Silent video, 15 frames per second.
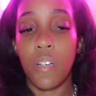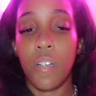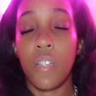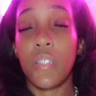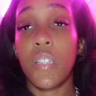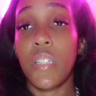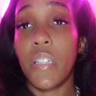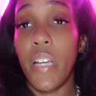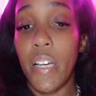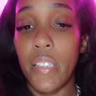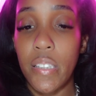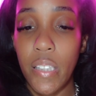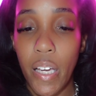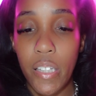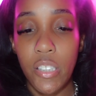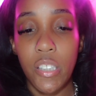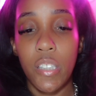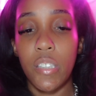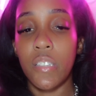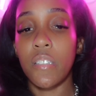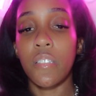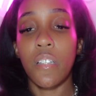The next
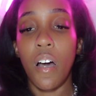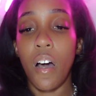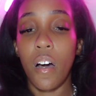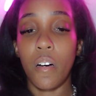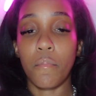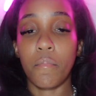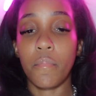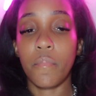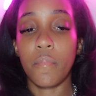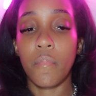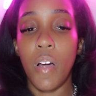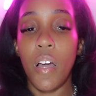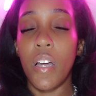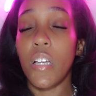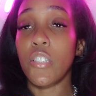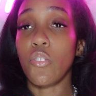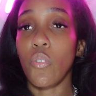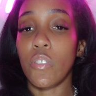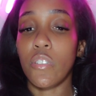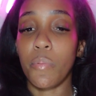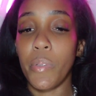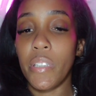section is
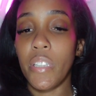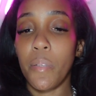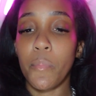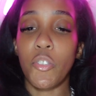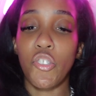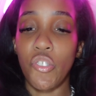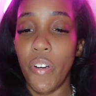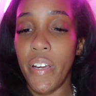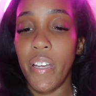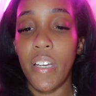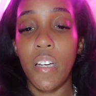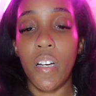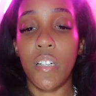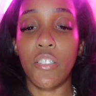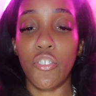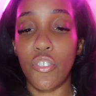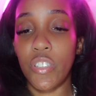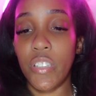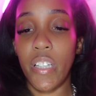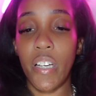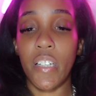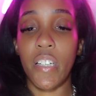going to be demonstrate and
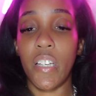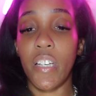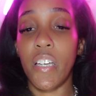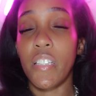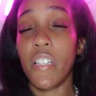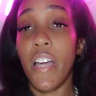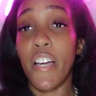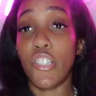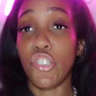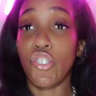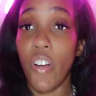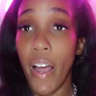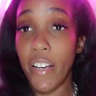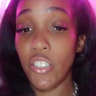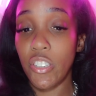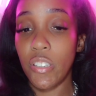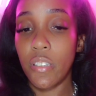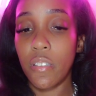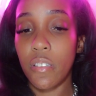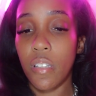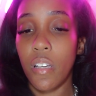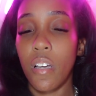understanding
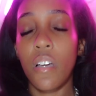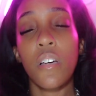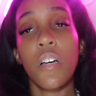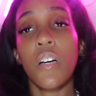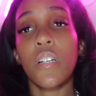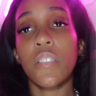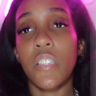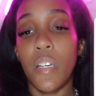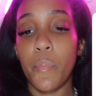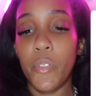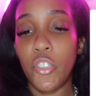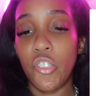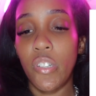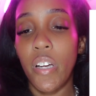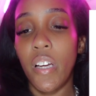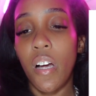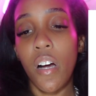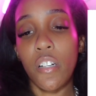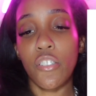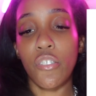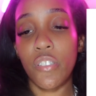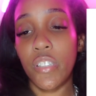extractions, demonstrate
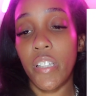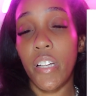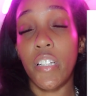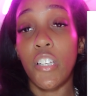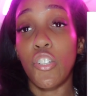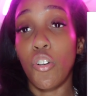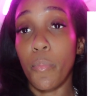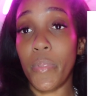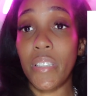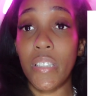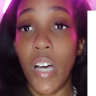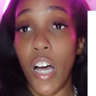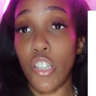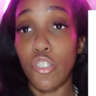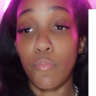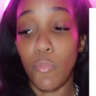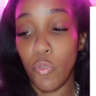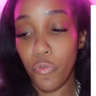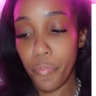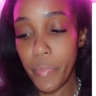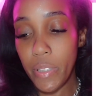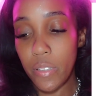understanding your massage
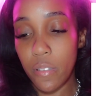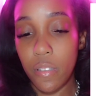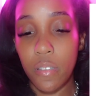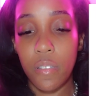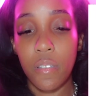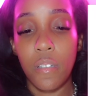movements,